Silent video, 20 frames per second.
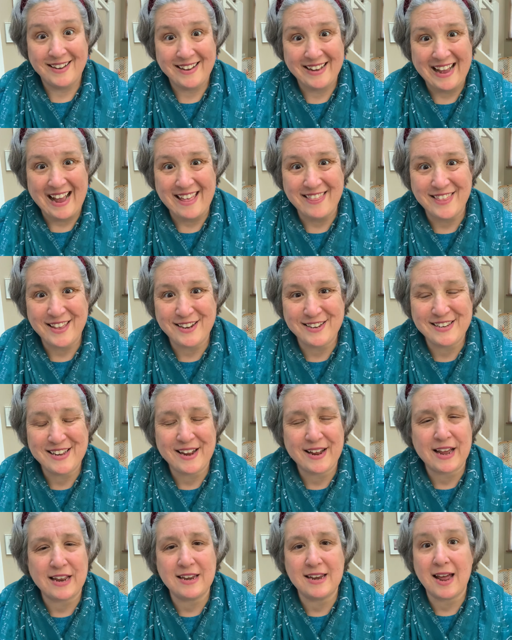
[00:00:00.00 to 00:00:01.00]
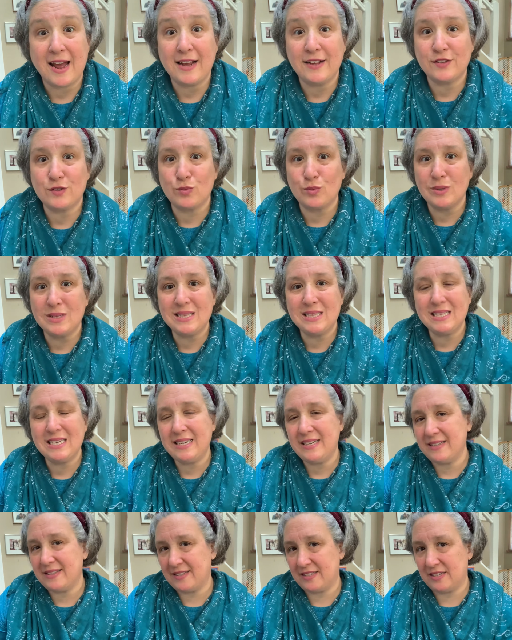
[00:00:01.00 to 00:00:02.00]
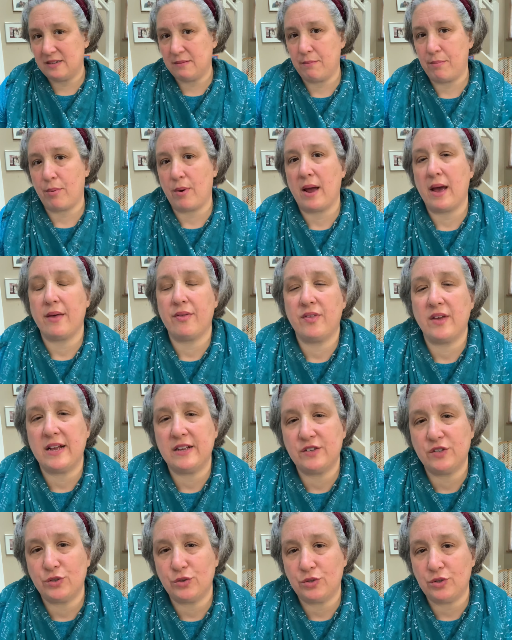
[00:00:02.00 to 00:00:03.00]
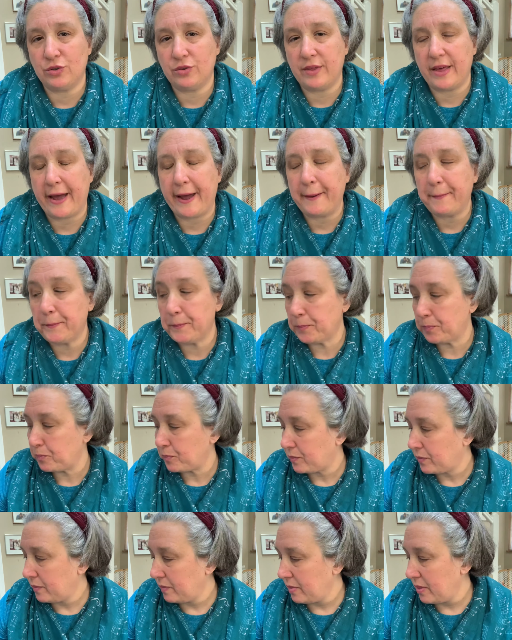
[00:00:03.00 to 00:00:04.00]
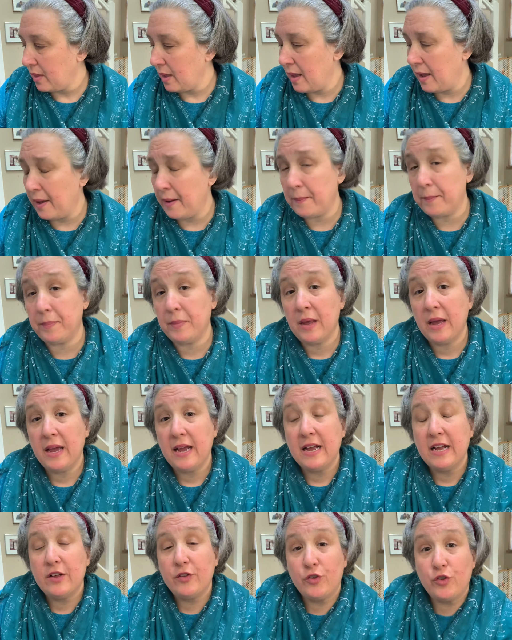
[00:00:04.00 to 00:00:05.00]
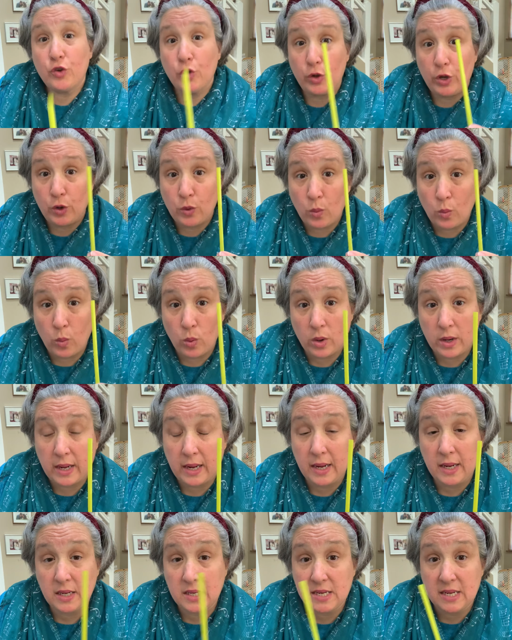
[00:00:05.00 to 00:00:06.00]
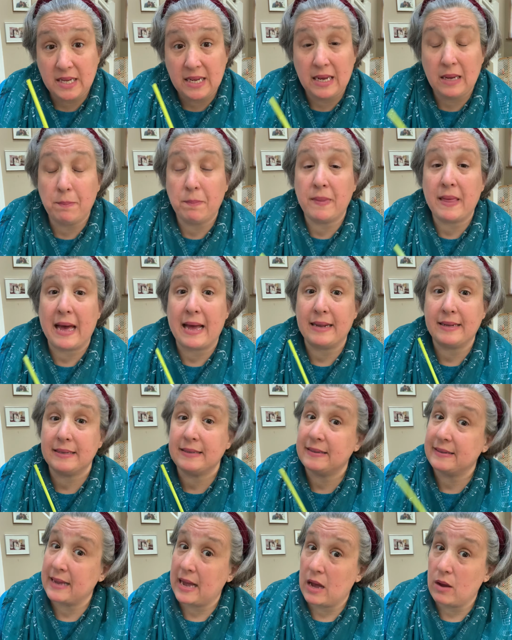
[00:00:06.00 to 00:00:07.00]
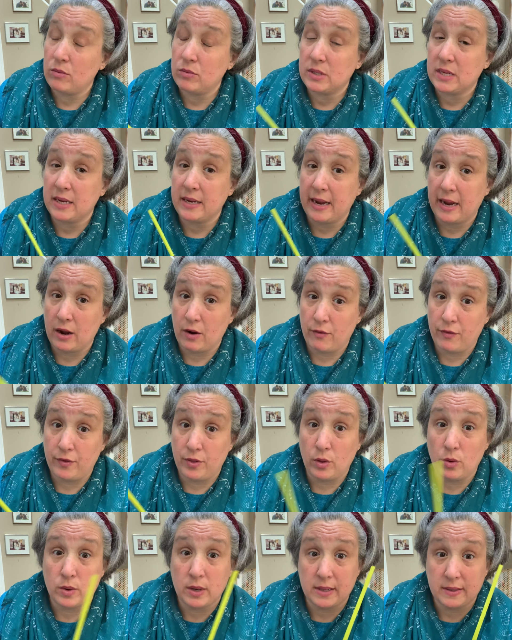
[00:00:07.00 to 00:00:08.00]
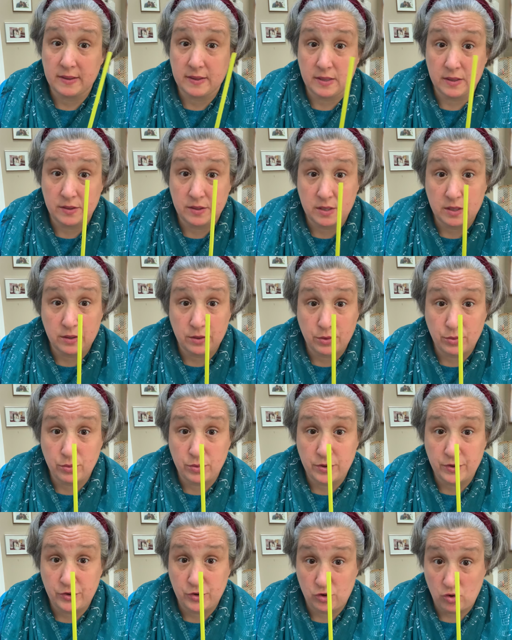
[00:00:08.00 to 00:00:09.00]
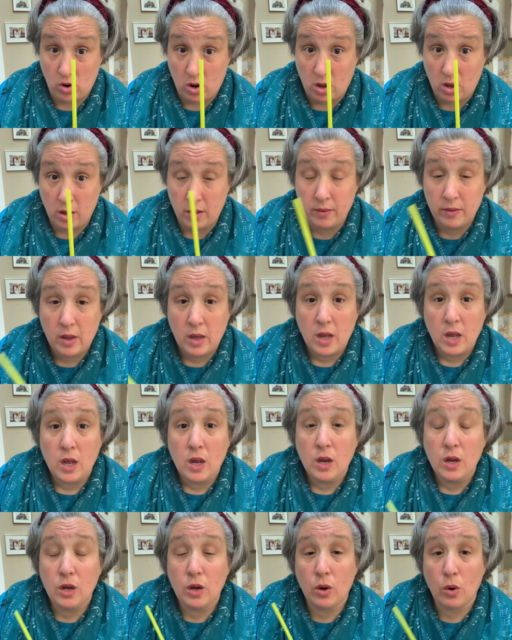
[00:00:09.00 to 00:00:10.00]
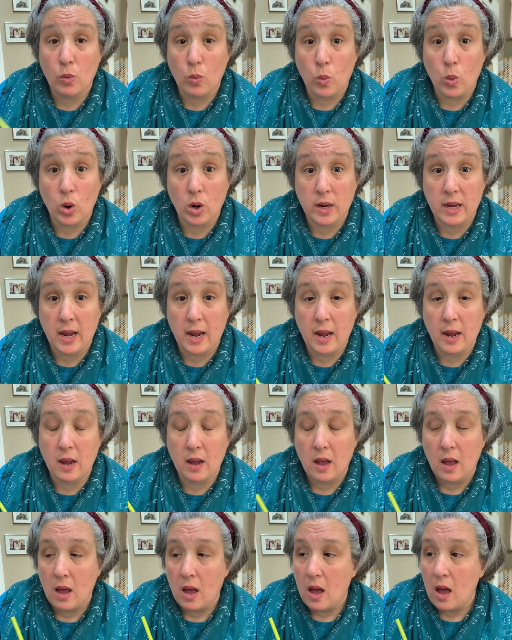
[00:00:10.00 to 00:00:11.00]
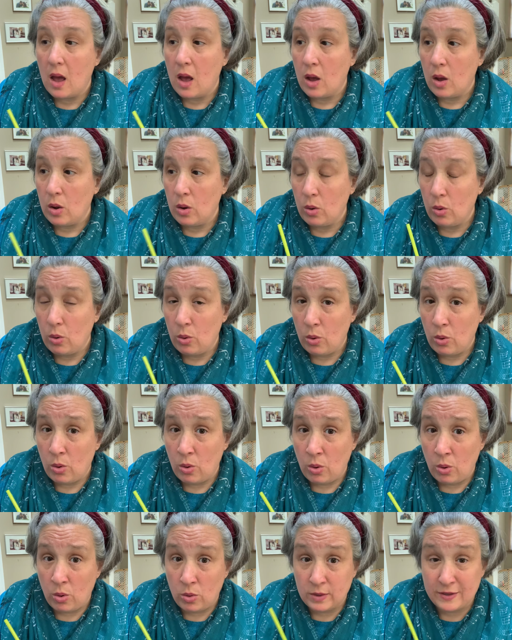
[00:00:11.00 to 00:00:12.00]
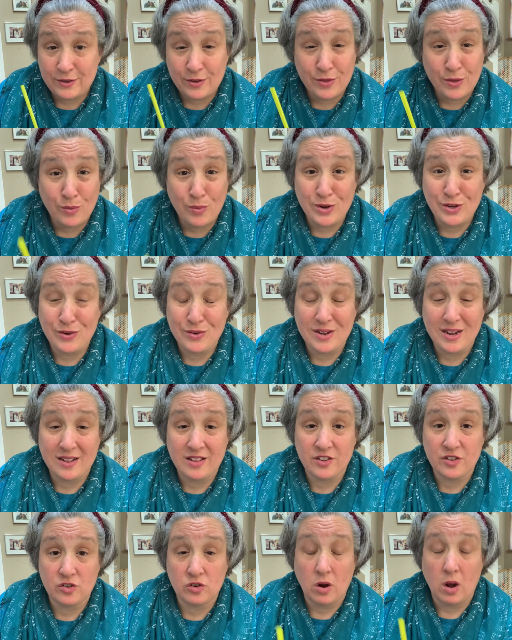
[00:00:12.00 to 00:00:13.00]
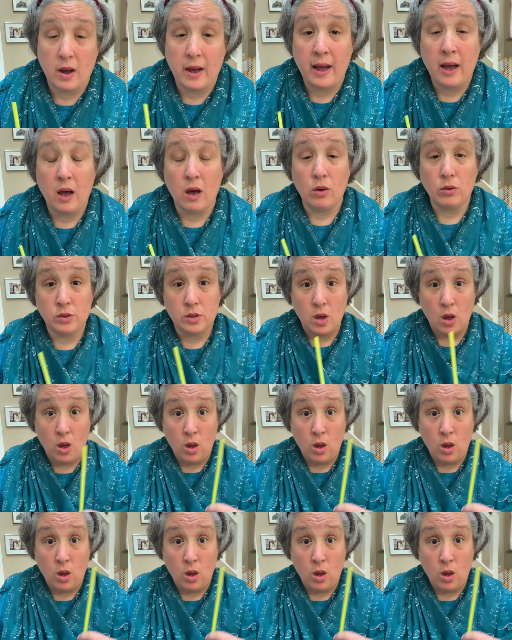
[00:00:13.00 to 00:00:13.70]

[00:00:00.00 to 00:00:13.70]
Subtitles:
And then take a nice released breath as you do that. So you're working to keep that sound and airflow consistent through the straw. You're working so that when you take the straw out,